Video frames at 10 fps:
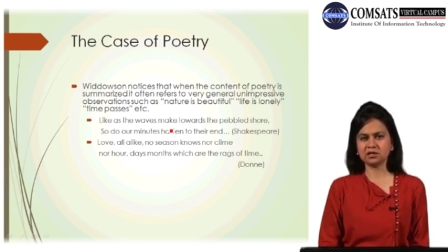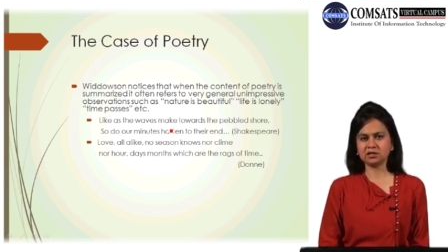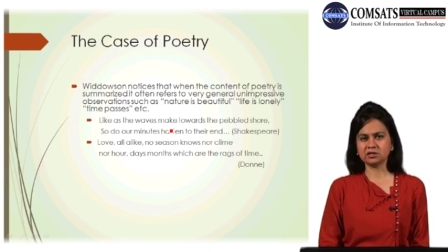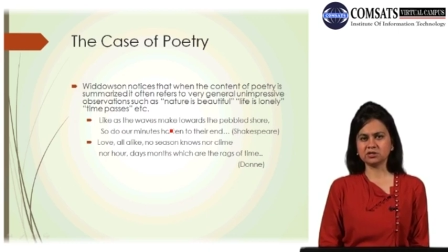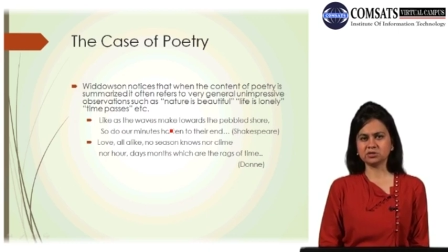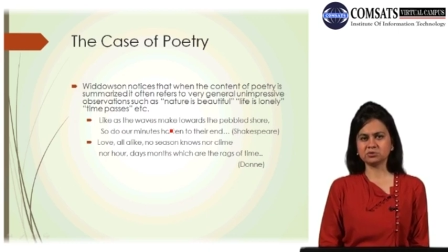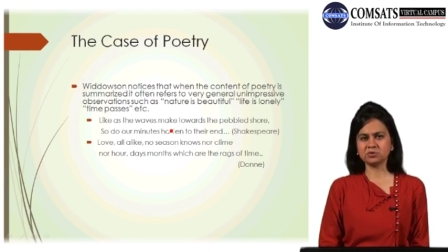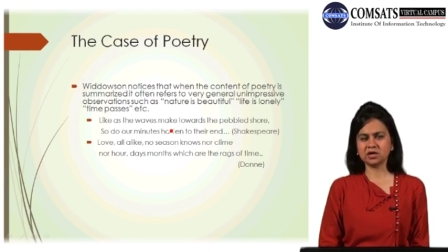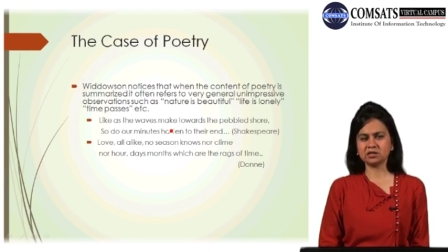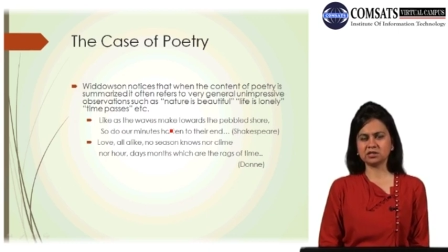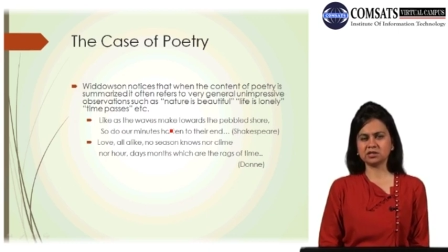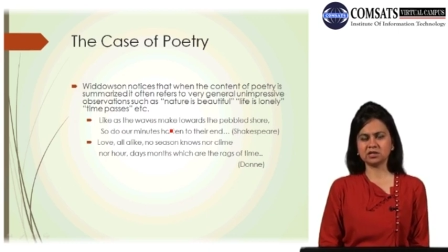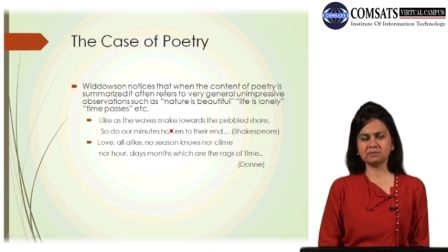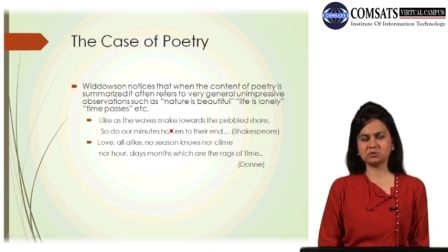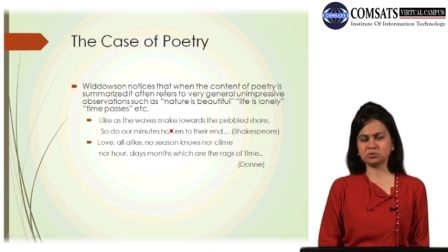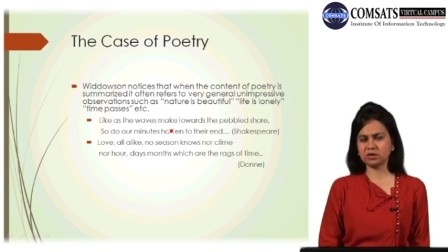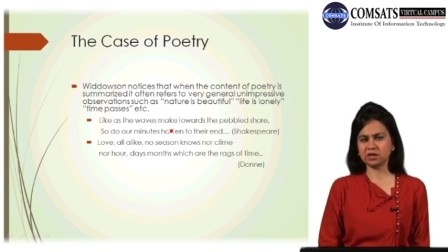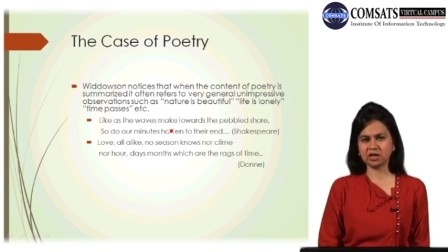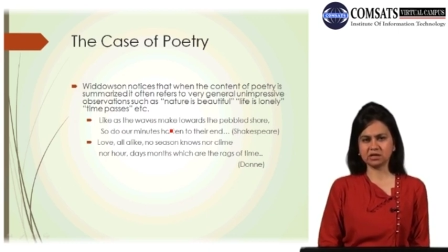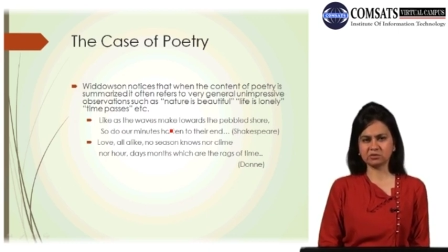issue that it comes to
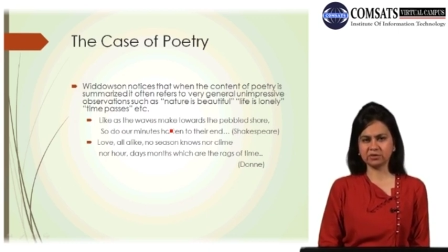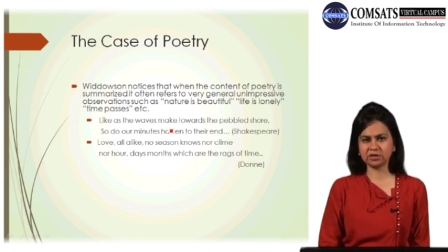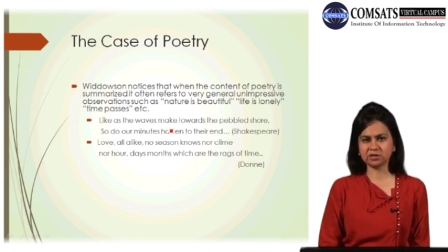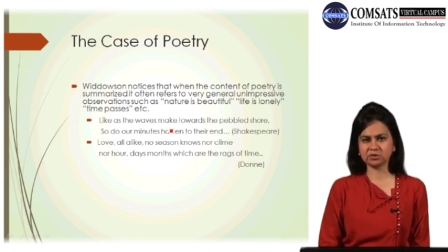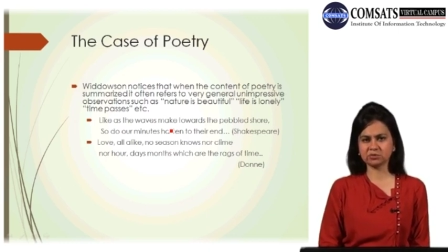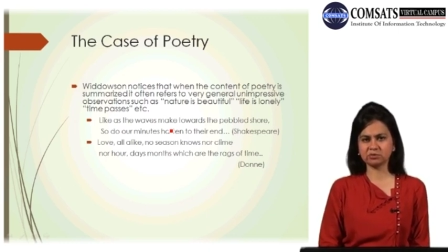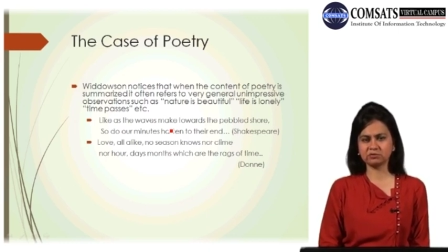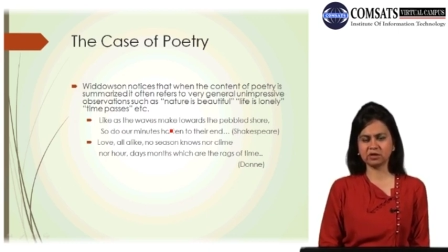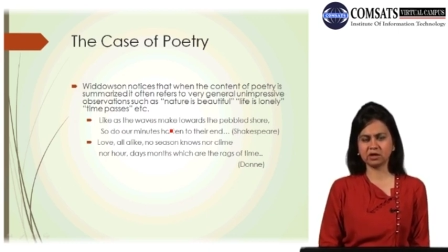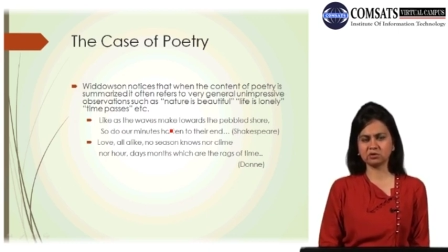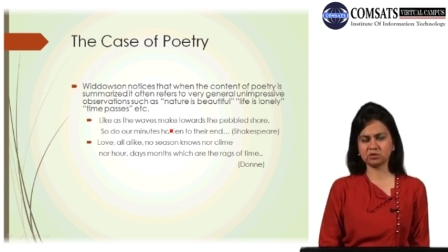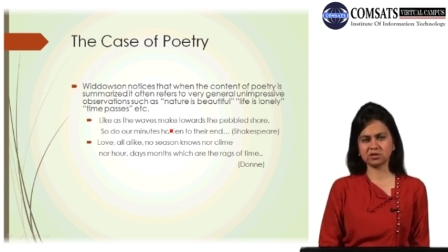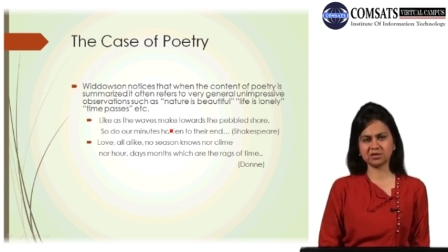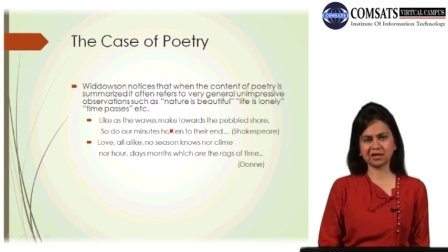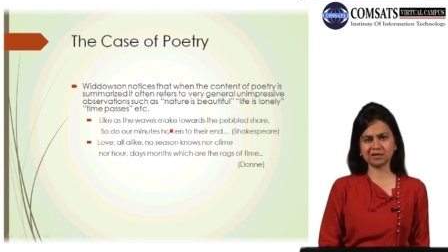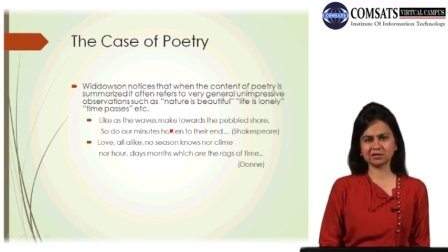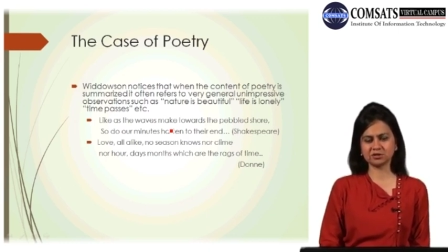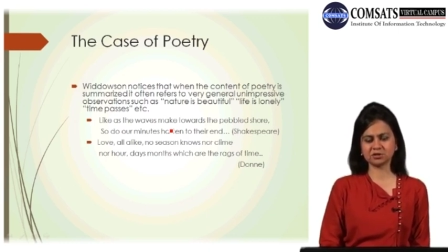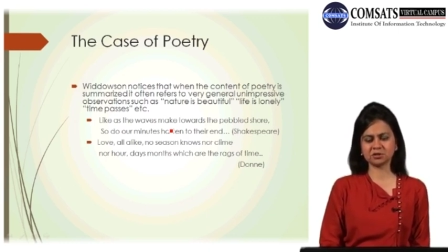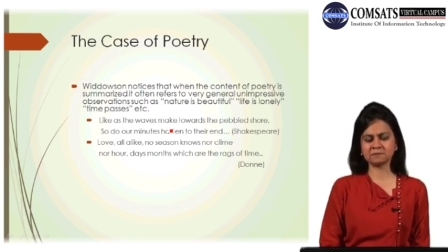an end very soon without our
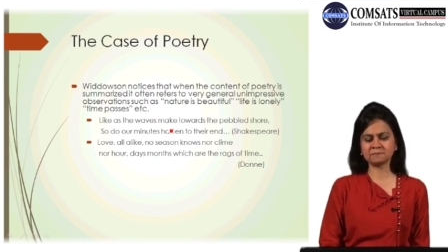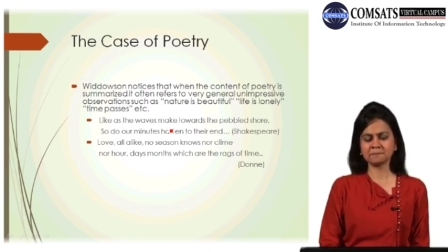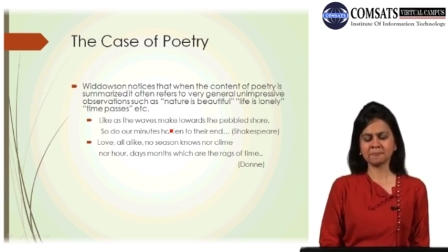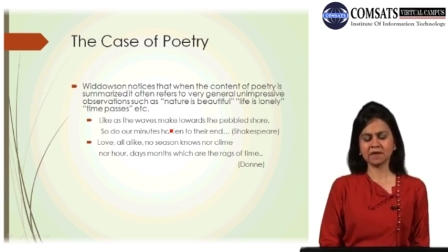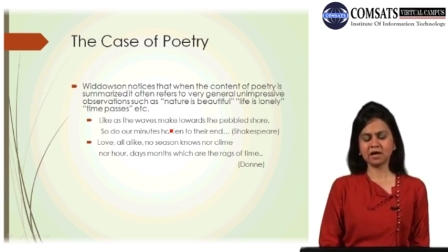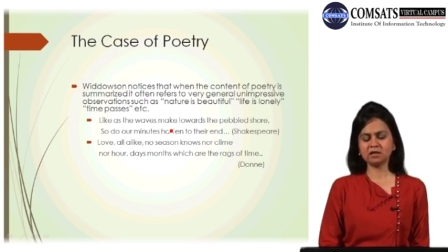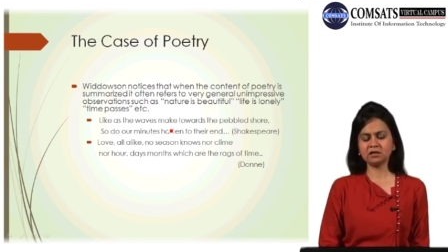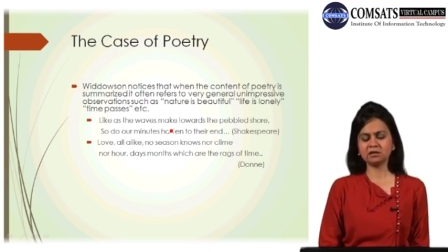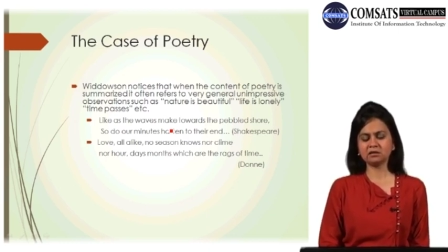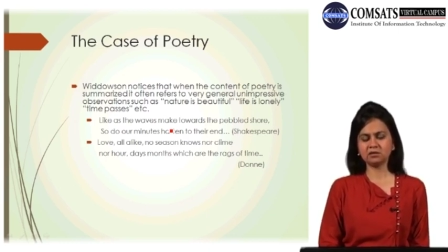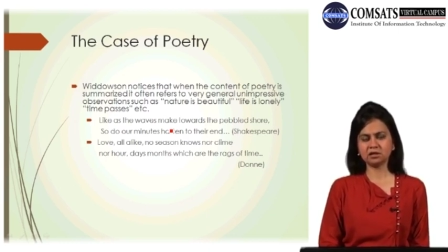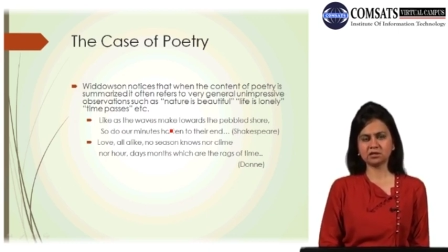realization. And then